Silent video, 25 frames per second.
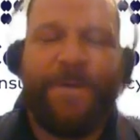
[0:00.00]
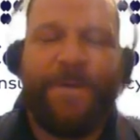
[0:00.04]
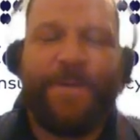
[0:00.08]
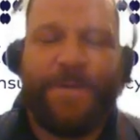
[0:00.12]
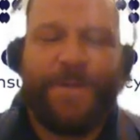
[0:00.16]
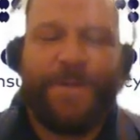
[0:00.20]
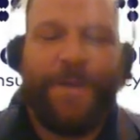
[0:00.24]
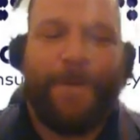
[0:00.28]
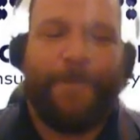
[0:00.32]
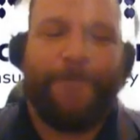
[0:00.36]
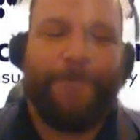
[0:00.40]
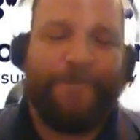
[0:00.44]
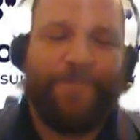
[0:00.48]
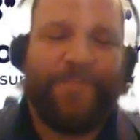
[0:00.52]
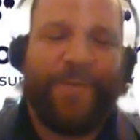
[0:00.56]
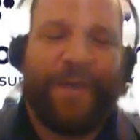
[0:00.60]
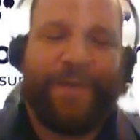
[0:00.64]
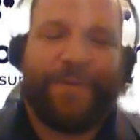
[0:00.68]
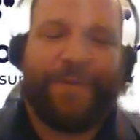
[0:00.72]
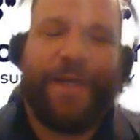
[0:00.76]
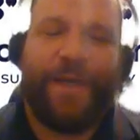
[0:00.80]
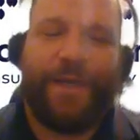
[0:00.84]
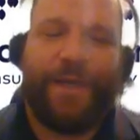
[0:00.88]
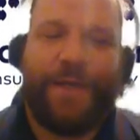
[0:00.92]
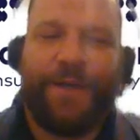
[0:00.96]
So like
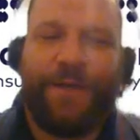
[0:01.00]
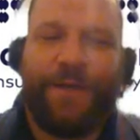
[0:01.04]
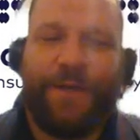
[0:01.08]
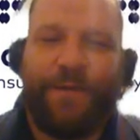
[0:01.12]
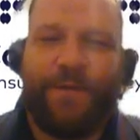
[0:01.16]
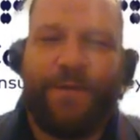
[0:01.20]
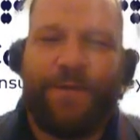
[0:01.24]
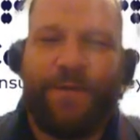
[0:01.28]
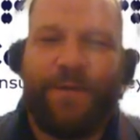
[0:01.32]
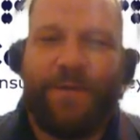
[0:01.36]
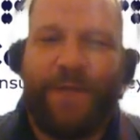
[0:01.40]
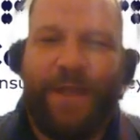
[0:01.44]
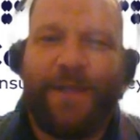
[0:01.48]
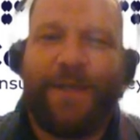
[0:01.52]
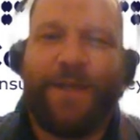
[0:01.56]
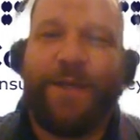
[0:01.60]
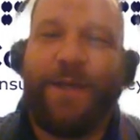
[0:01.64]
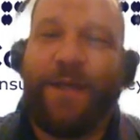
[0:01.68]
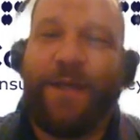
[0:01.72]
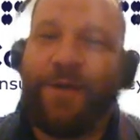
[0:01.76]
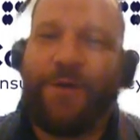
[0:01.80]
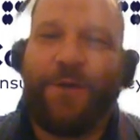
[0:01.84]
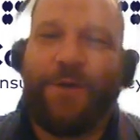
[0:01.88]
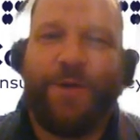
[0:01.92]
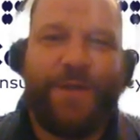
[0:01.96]
they can, they can
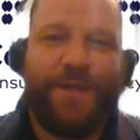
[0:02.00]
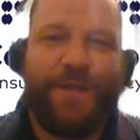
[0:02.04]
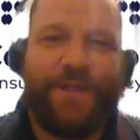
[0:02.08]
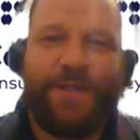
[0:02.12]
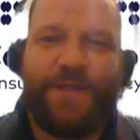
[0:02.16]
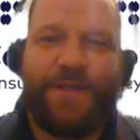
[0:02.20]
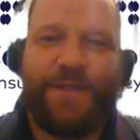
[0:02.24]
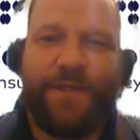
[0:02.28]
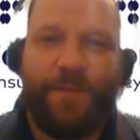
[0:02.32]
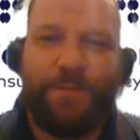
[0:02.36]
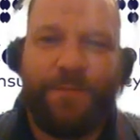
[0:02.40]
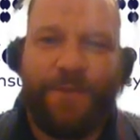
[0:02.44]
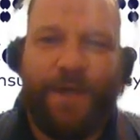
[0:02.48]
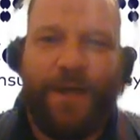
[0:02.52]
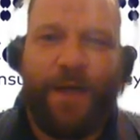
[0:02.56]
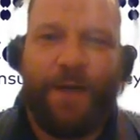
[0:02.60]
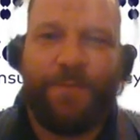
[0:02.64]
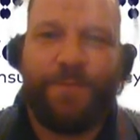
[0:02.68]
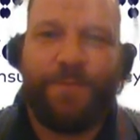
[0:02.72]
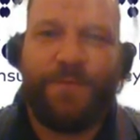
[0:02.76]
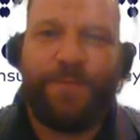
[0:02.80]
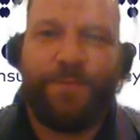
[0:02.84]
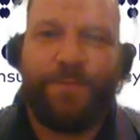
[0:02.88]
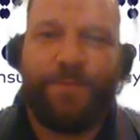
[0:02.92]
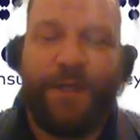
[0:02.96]
increase
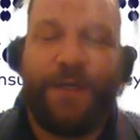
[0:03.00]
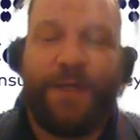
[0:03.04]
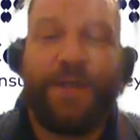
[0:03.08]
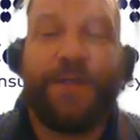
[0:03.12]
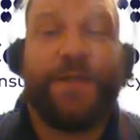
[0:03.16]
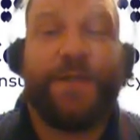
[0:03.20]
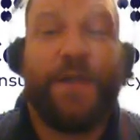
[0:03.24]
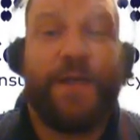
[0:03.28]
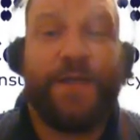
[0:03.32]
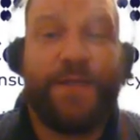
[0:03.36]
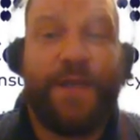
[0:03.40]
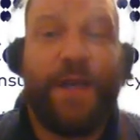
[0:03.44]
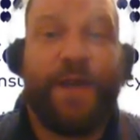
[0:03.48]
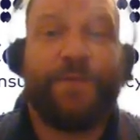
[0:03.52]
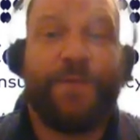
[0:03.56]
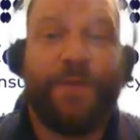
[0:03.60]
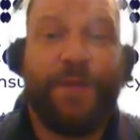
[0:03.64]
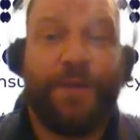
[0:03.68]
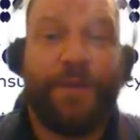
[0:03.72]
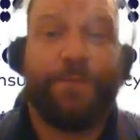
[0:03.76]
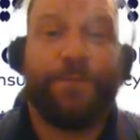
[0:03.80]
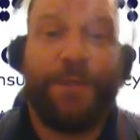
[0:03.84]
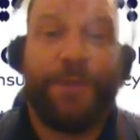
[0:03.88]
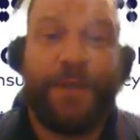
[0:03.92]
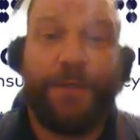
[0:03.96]
sometimes, but it does have
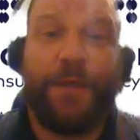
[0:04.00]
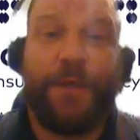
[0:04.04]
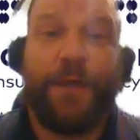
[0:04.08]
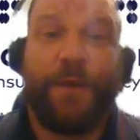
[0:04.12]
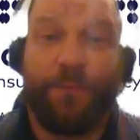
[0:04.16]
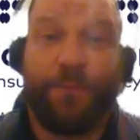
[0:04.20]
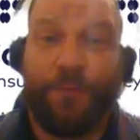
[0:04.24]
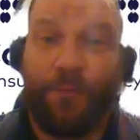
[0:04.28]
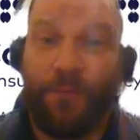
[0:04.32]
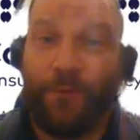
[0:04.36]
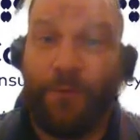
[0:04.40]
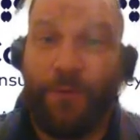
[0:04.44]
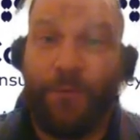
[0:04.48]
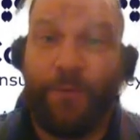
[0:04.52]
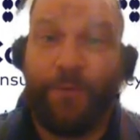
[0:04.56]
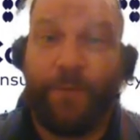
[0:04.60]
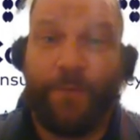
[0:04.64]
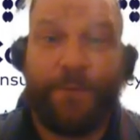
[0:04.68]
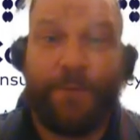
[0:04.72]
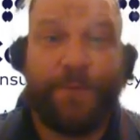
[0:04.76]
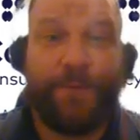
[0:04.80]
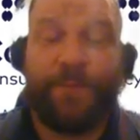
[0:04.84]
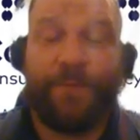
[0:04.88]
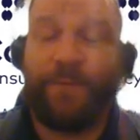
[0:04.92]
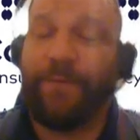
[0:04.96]
to be
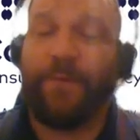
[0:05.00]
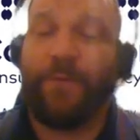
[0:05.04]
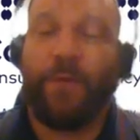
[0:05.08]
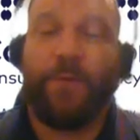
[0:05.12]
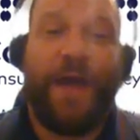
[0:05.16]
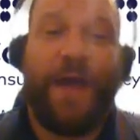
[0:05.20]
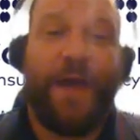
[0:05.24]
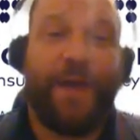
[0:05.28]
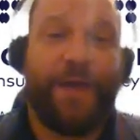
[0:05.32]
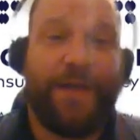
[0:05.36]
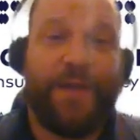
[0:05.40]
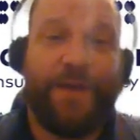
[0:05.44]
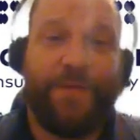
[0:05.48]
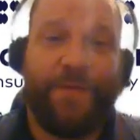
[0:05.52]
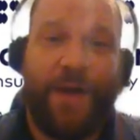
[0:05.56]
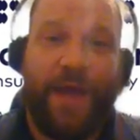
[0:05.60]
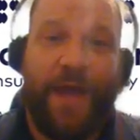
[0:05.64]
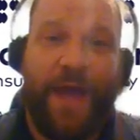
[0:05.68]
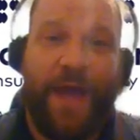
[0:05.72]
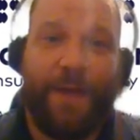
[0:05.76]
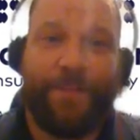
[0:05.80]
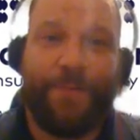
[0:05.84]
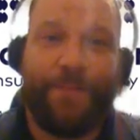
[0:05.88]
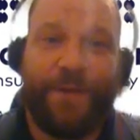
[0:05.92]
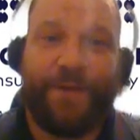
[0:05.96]
approved before that can even
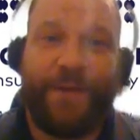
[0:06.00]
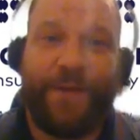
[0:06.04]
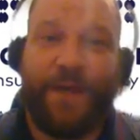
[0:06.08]
happen.